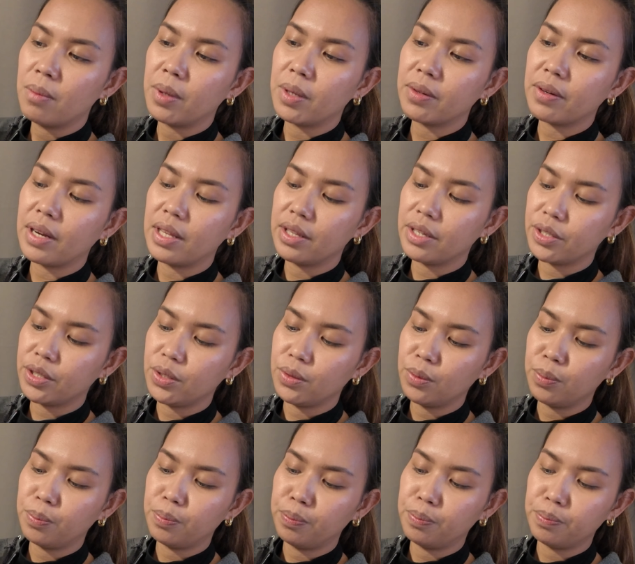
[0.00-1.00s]
but rather
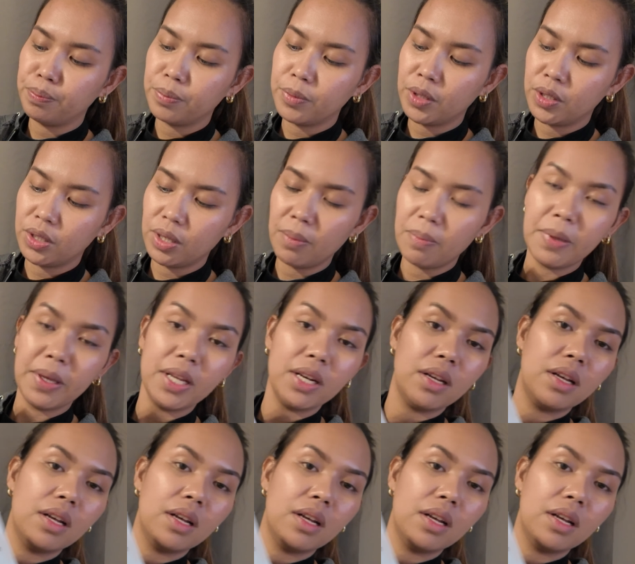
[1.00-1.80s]
you clip it